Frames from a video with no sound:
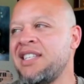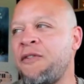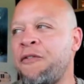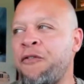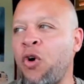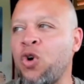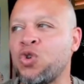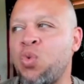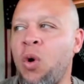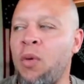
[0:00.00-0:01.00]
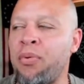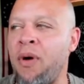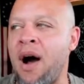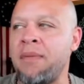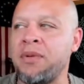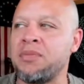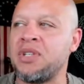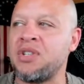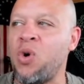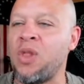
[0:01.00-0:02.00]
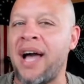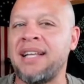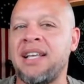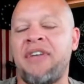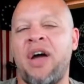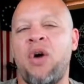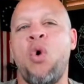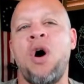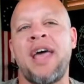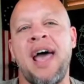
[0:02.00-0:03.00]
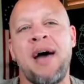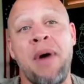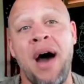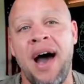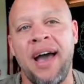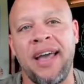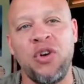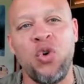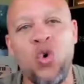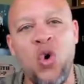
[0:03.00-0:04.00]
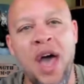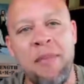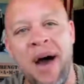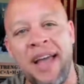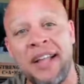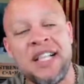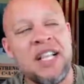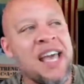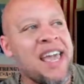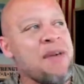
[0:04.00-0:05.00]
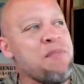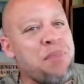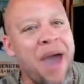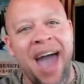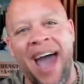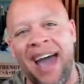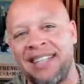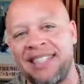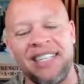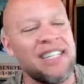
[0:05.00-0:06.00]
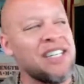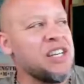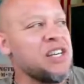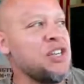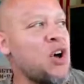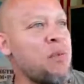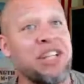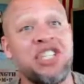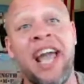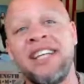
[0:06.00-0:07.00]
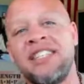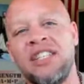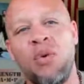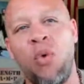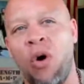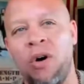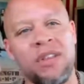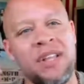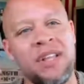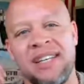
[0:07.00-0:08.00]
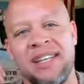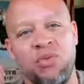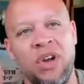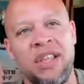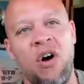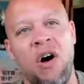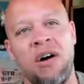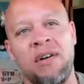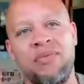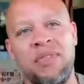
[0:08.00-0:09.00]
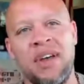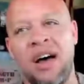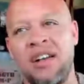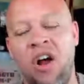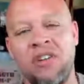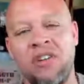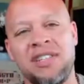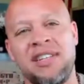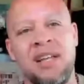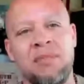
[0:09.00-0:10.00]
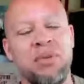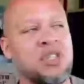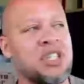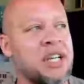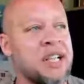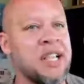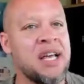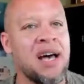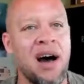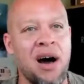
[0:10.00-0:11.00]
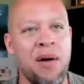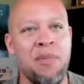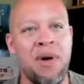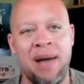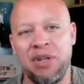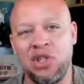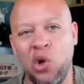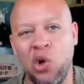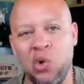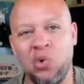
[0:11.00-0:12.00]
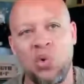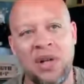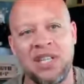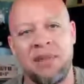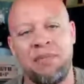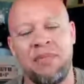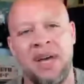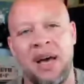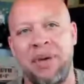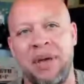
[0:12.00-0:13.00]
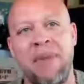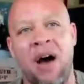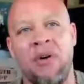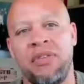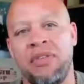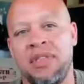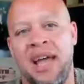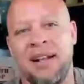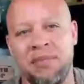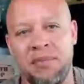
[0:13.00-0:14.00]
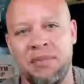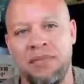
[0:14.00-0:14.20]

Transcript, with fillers: these are first world problems. This whole idea of like what am I and who am I and impact and you know am I changing the world? It's, it's really all uh, narcissistic bullshit. Um, I'm a dude who has a big mouth that